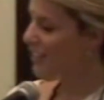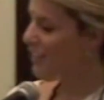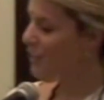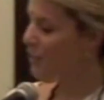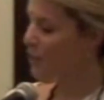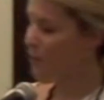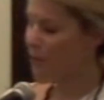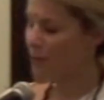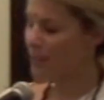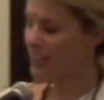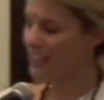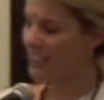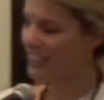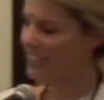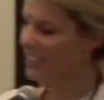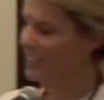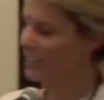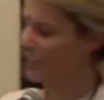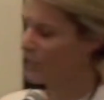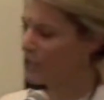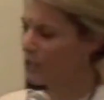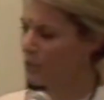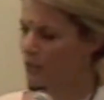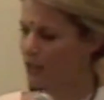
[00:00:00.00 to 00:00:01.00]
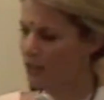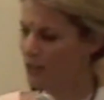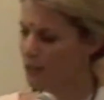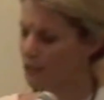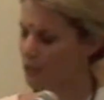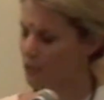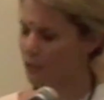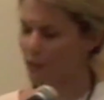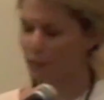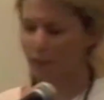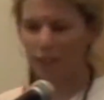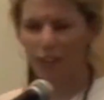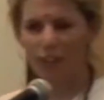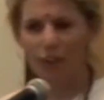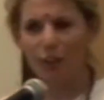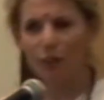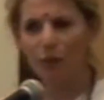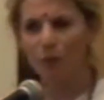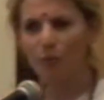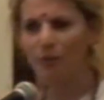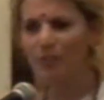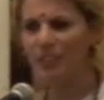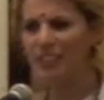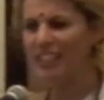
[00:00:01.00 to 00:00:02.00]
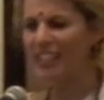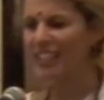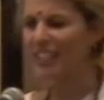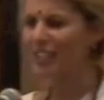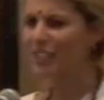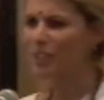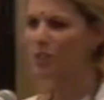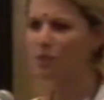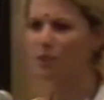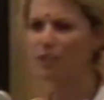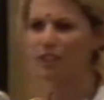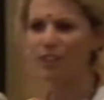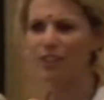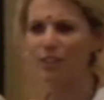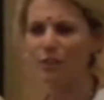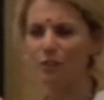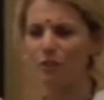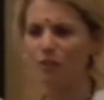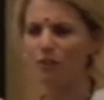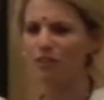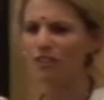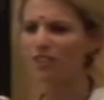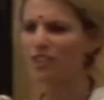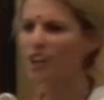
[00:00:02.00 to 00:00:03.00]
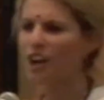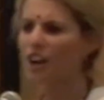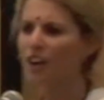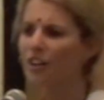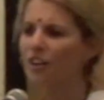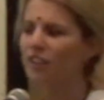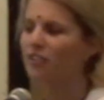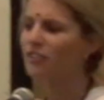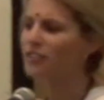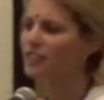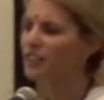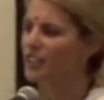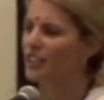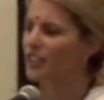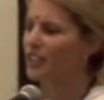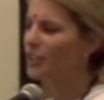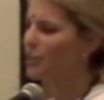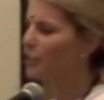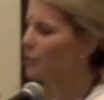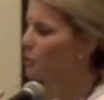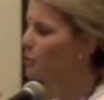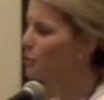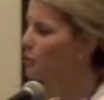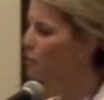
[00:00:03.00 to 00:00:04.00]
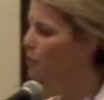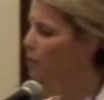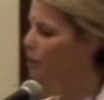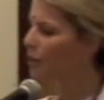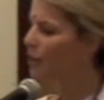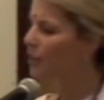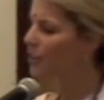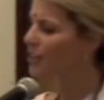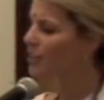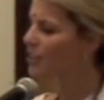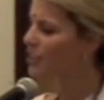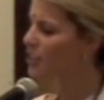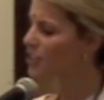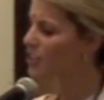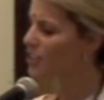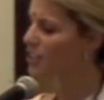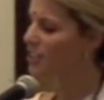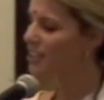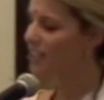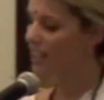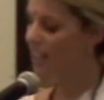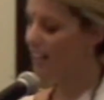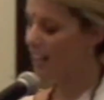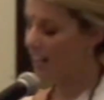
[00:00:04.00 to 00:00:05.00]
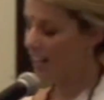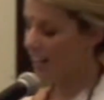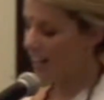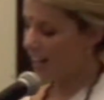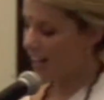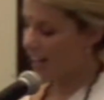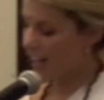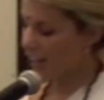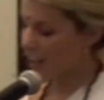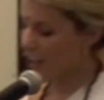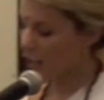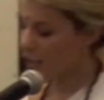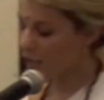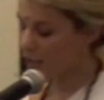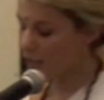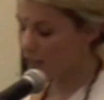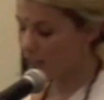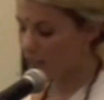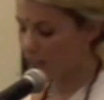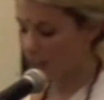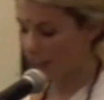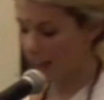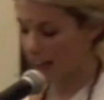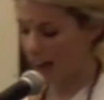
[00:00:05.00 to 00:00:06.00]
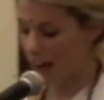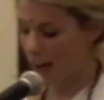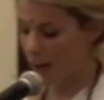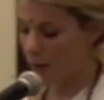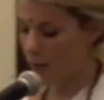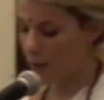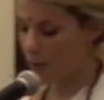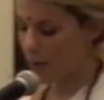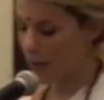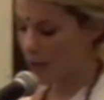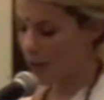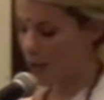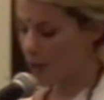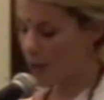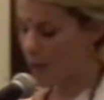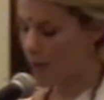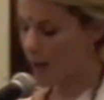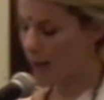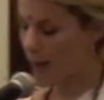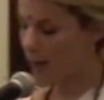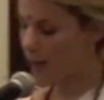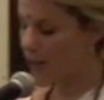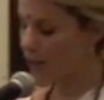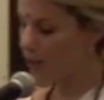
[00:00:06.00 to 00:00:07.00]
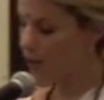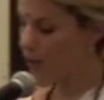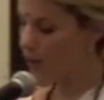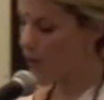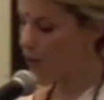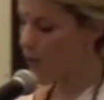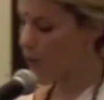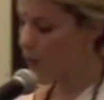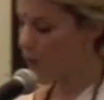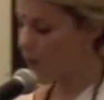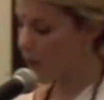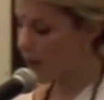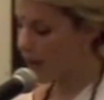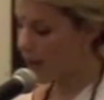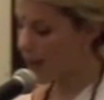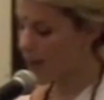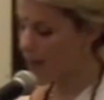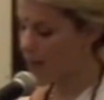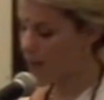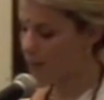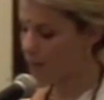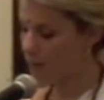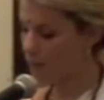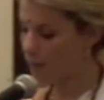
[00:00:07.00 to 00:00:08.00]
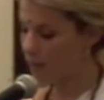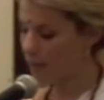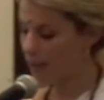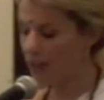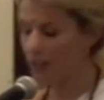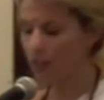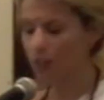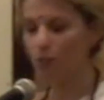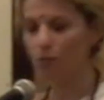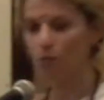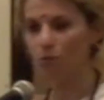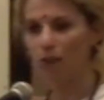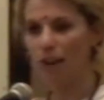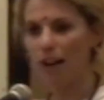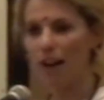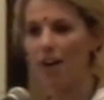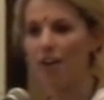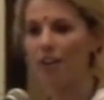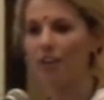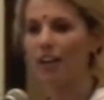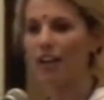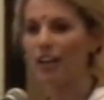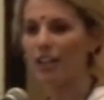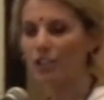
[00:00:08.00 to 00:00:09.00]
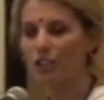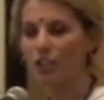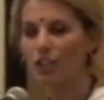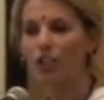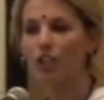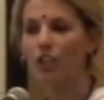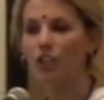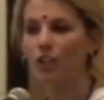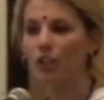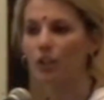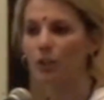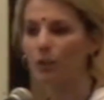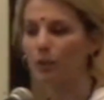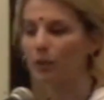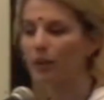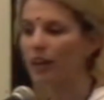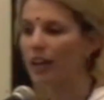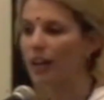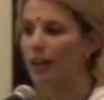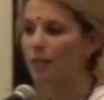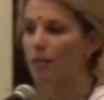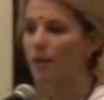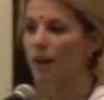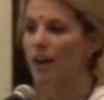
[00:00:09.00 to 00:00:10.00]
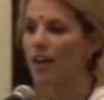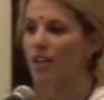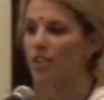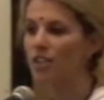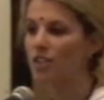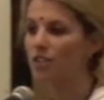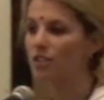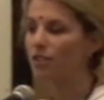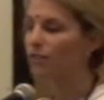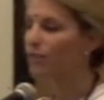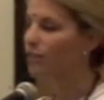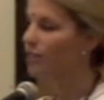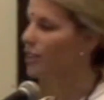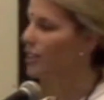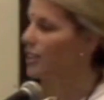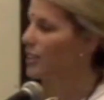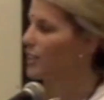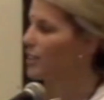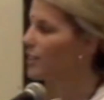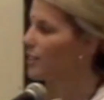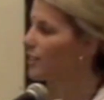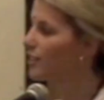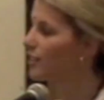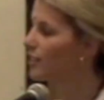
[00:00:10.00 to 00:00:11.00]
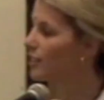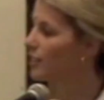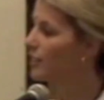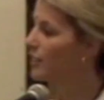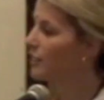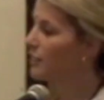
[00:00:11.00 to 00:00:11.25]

you know, was I going to do it through film? Was I going to do it through photography, through words? I couldn't figure it out. But no matter what mental route I took or what I imagined for this